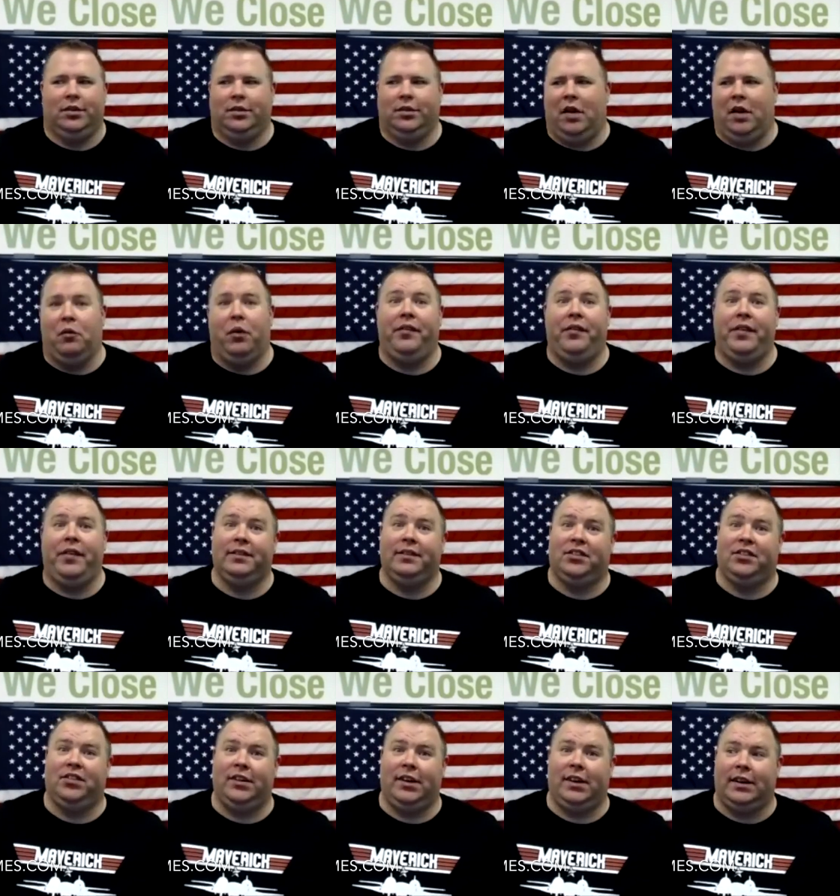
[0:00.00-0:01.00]
and we've even
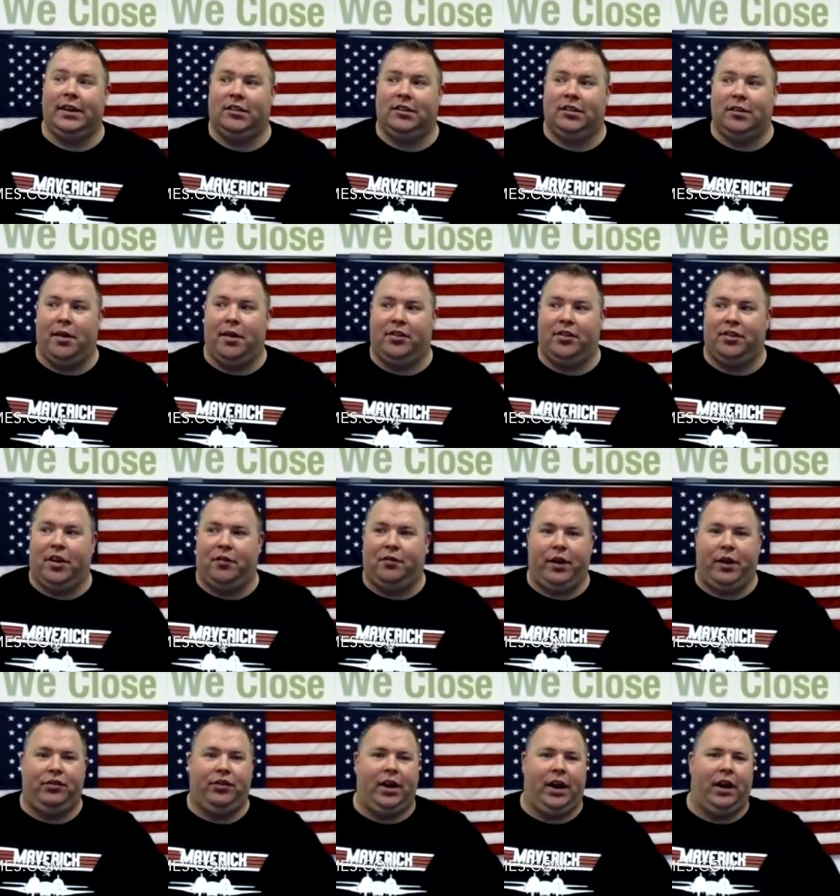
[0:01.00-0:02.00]
seen it in some of the stuff
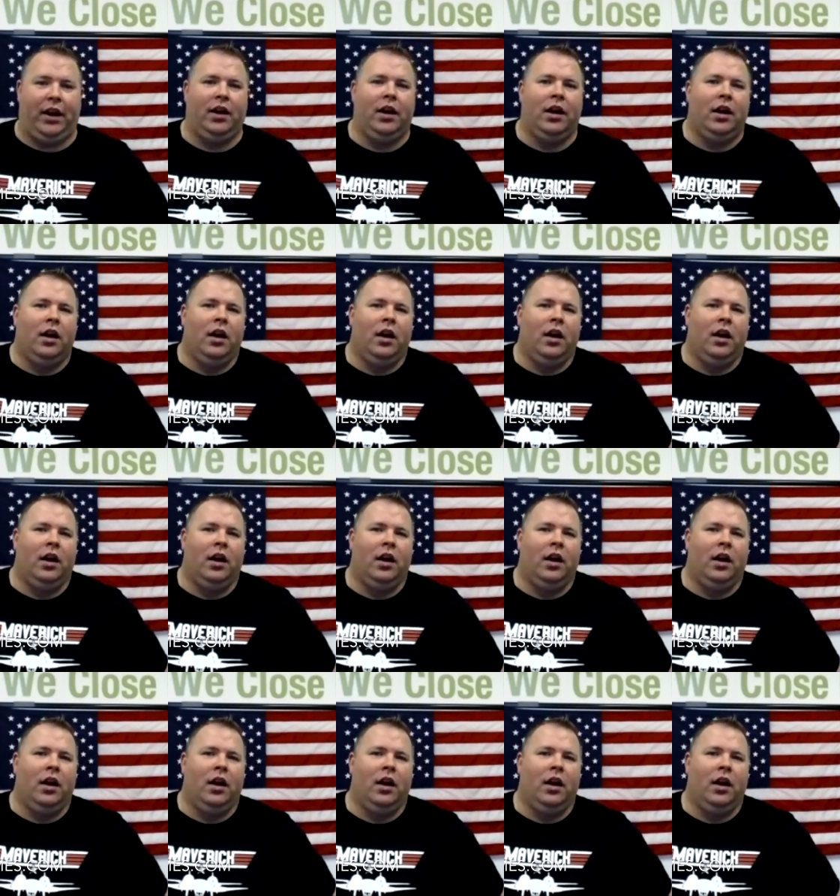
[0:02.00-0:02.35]
we've seen